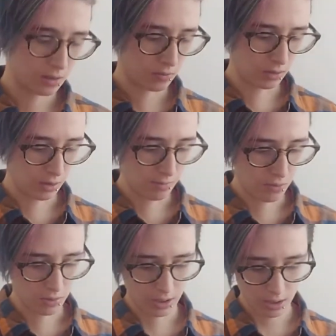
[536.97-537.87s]
is really
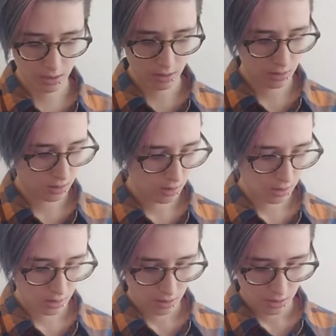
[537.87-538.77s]
important,
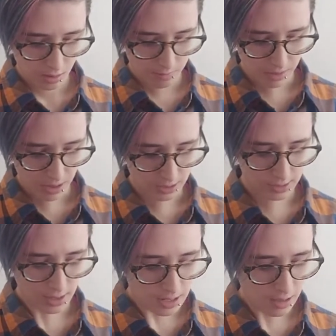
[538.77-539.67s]
but I
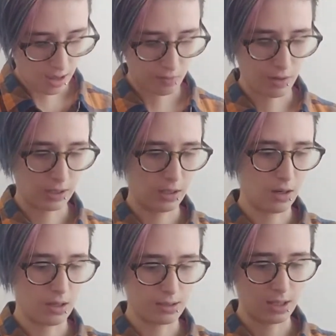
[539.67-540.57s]
say that
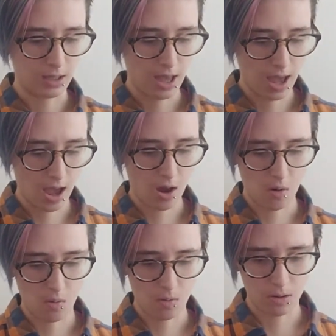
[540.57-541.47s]
recognizing
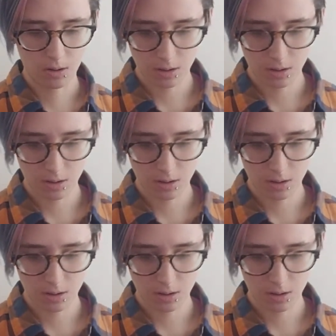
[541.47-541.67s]
how